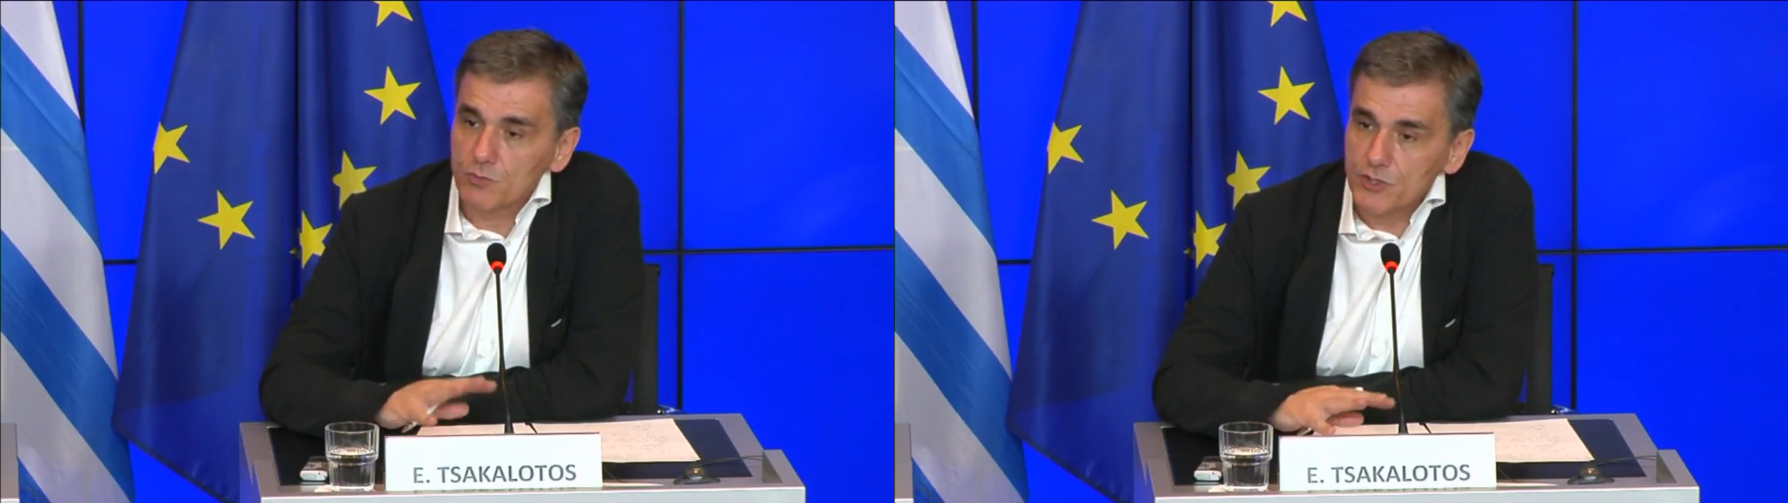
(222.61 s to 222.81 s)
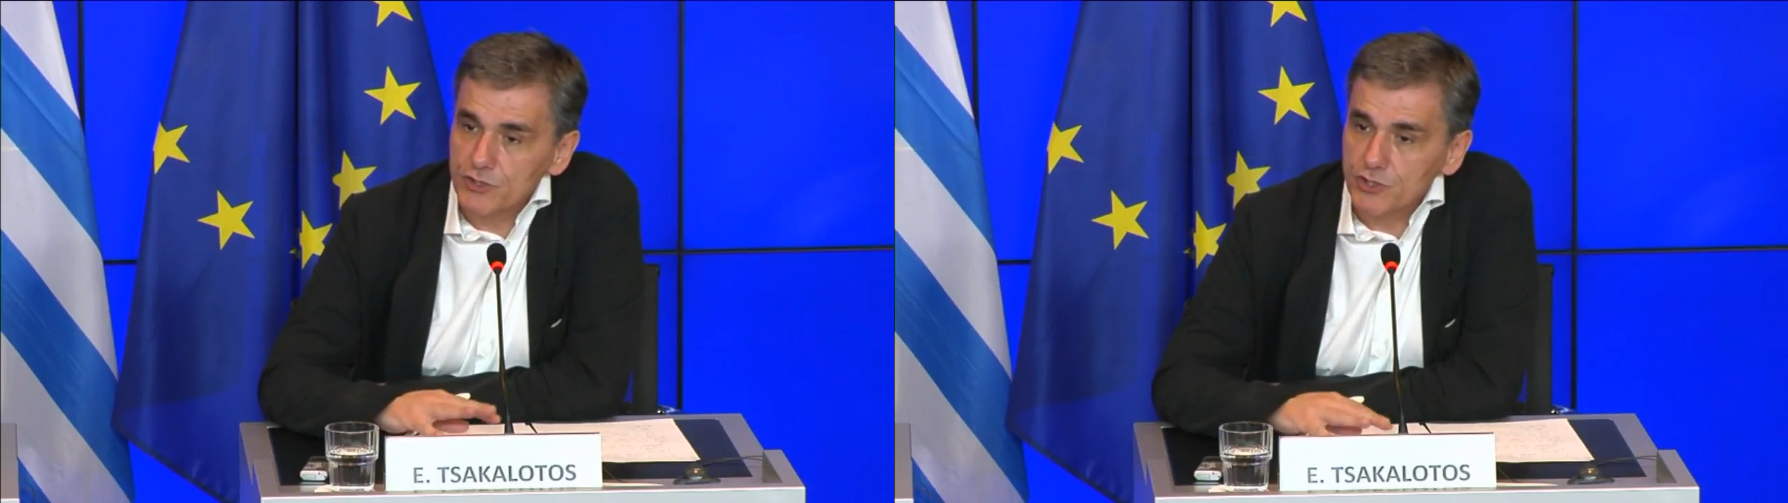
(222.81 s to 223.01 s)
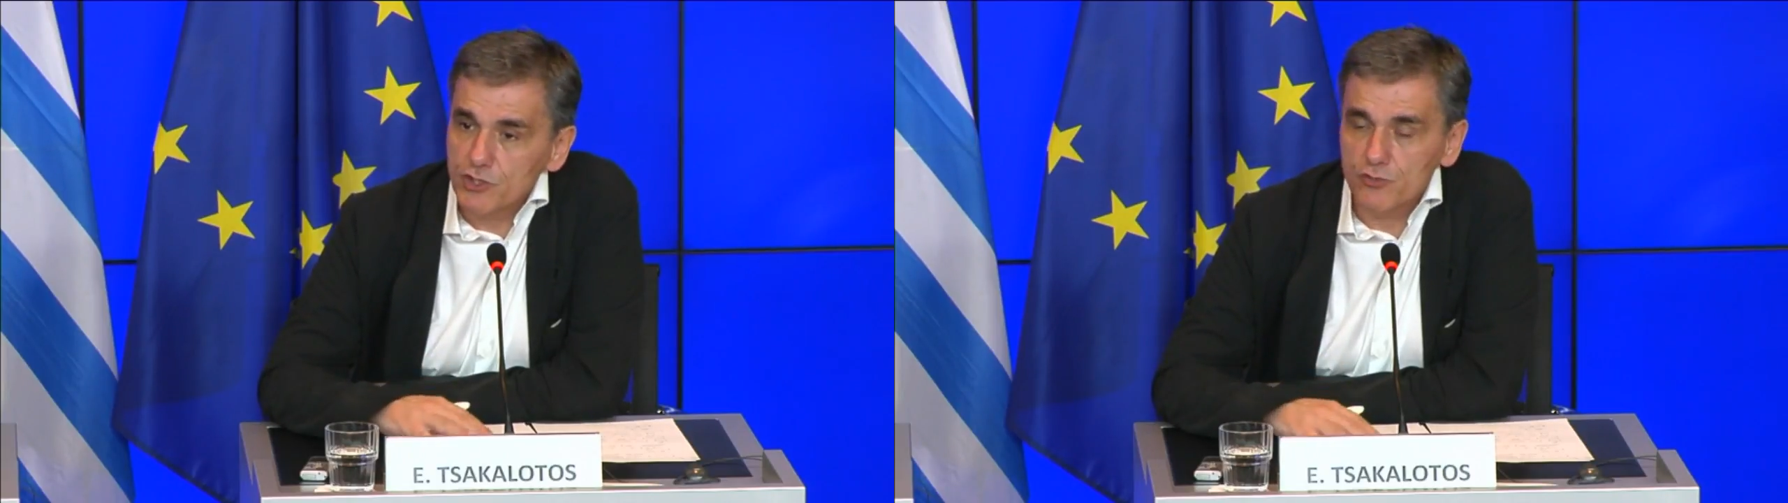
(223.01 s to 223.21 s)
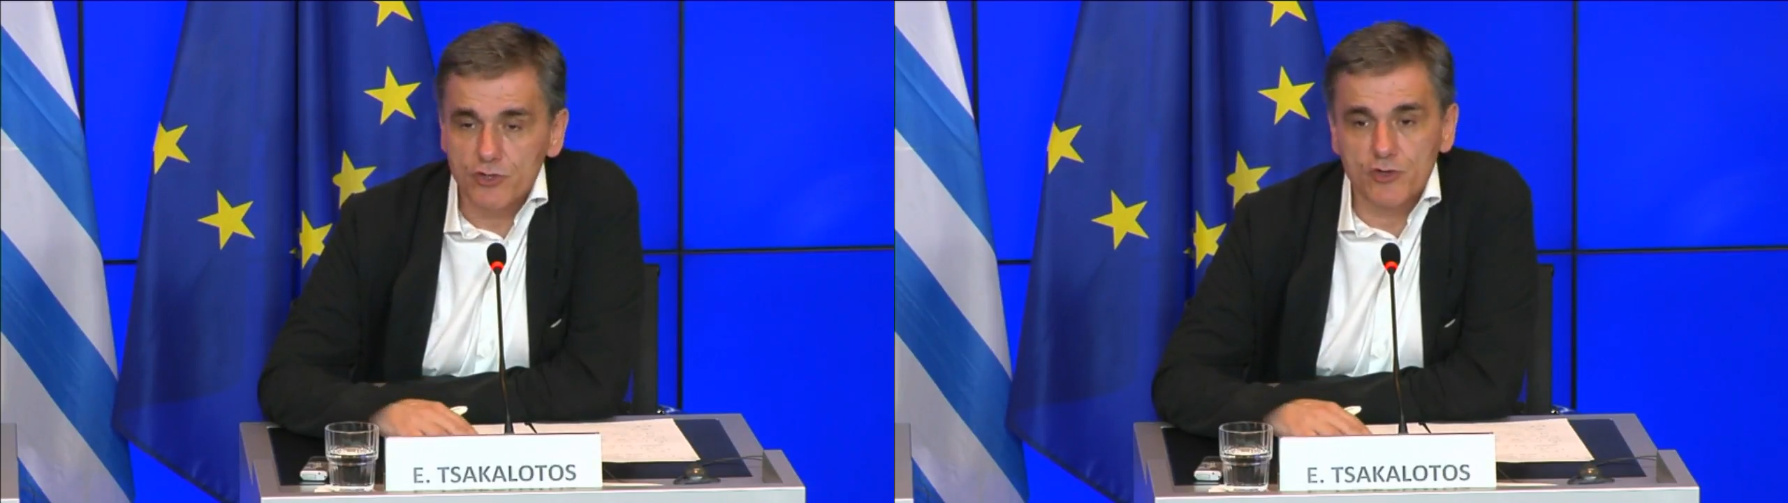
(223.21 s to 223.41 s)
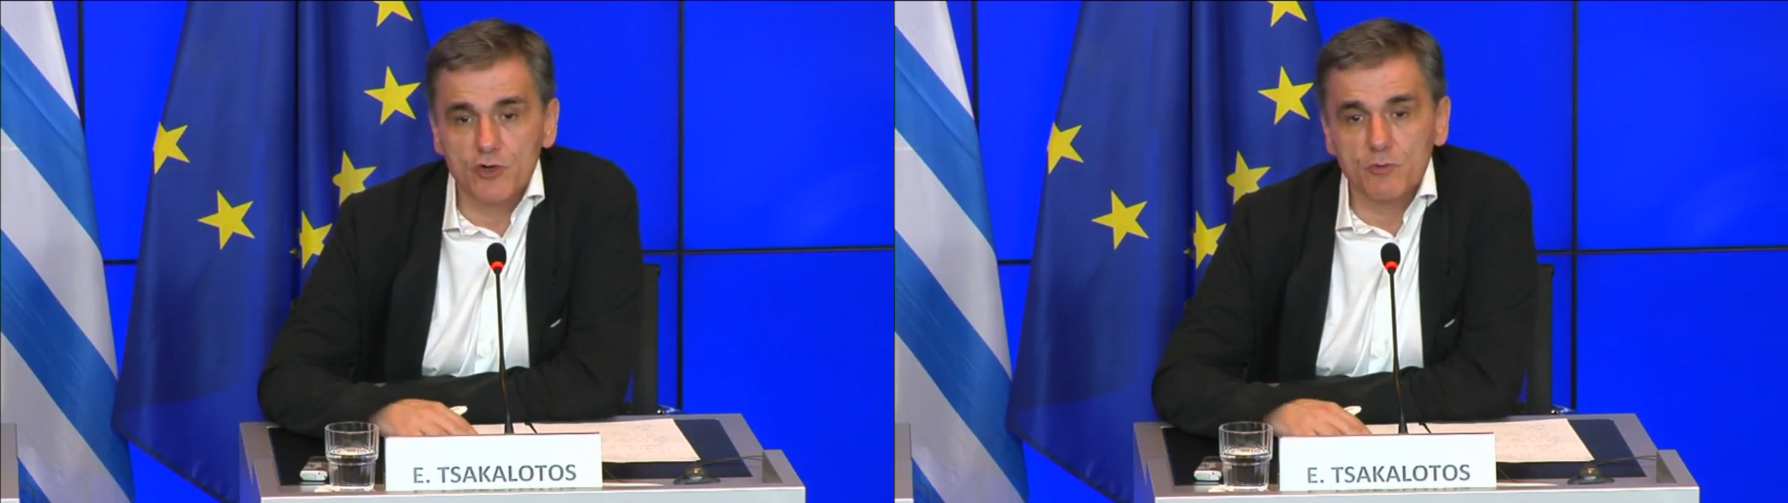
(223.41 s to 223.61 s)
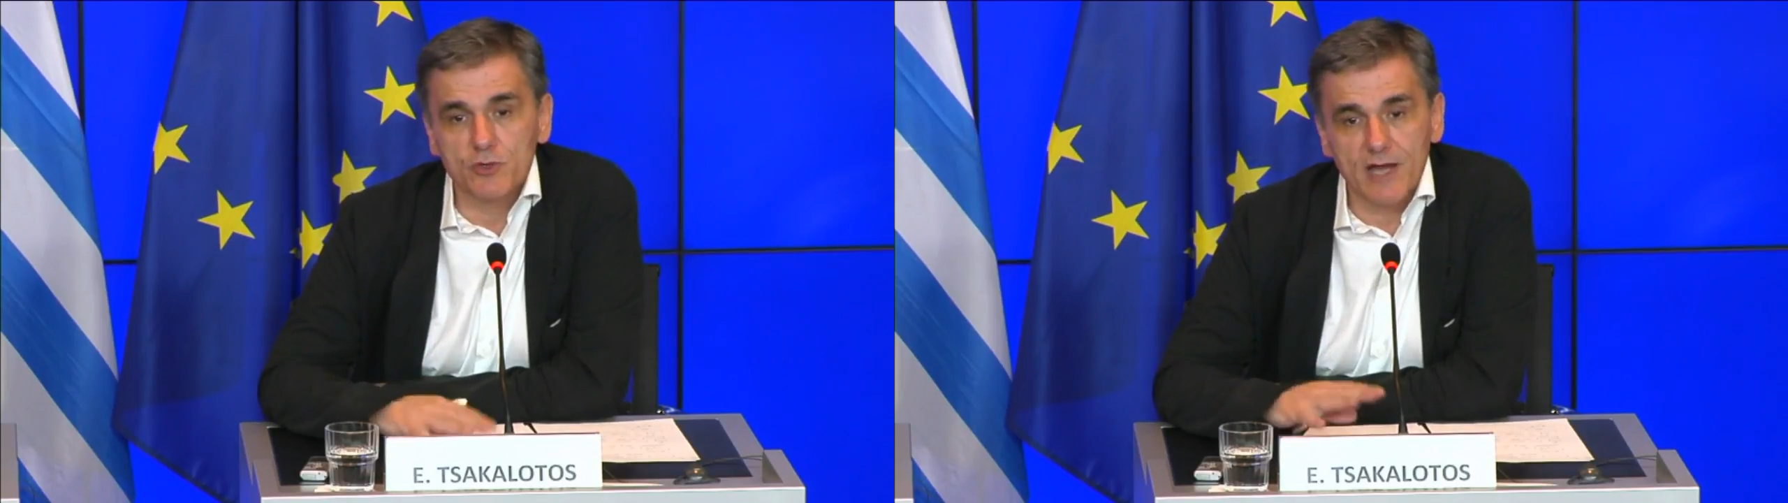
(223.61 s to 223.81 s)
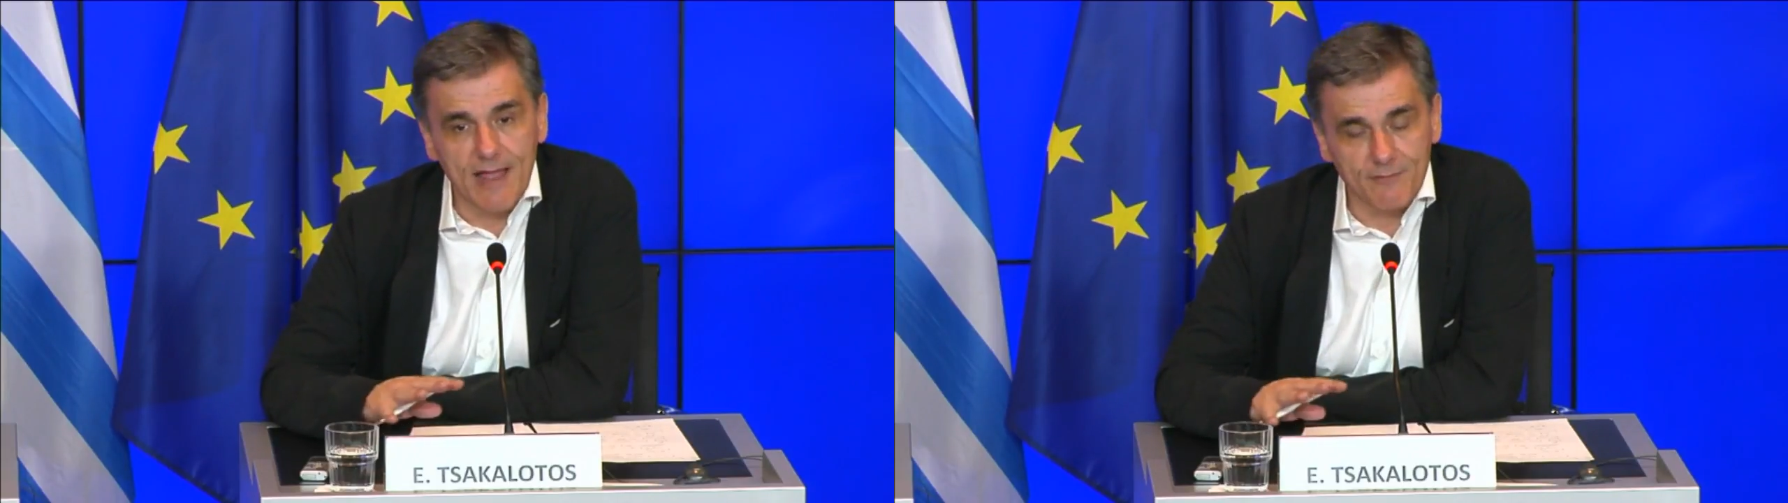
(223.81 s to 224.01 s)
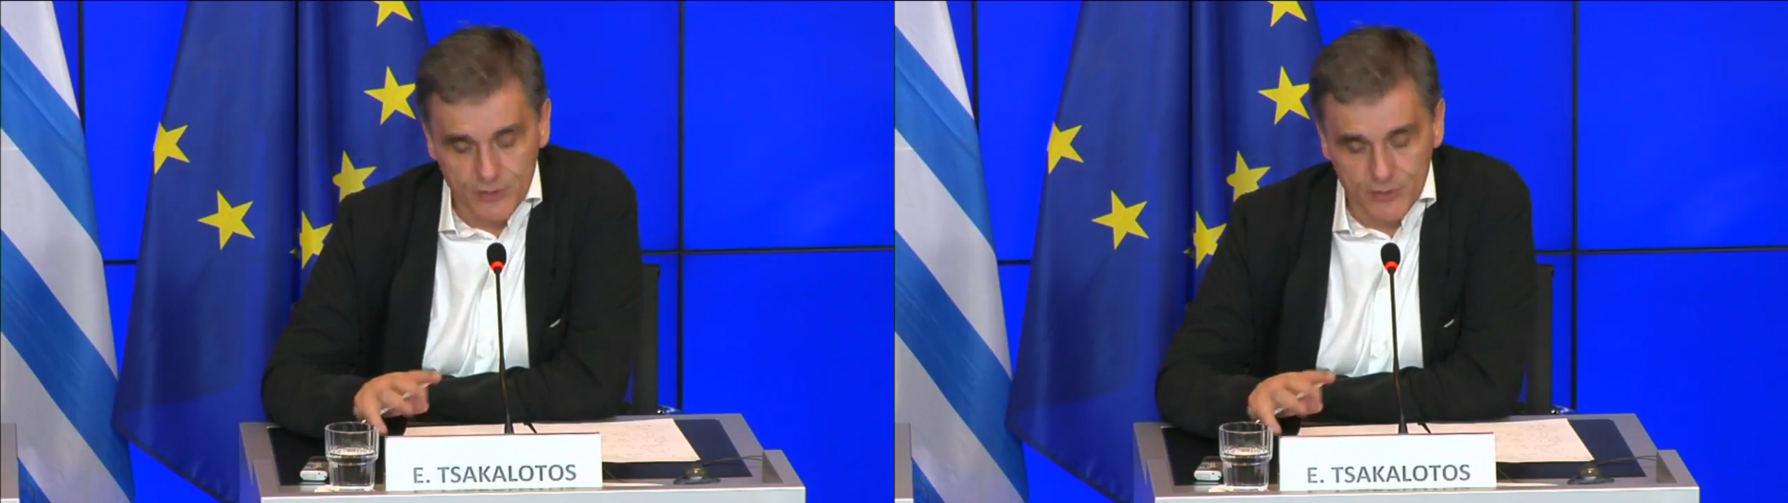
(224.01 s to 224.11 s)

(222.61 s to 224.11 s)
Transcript: which the Eurogroup would have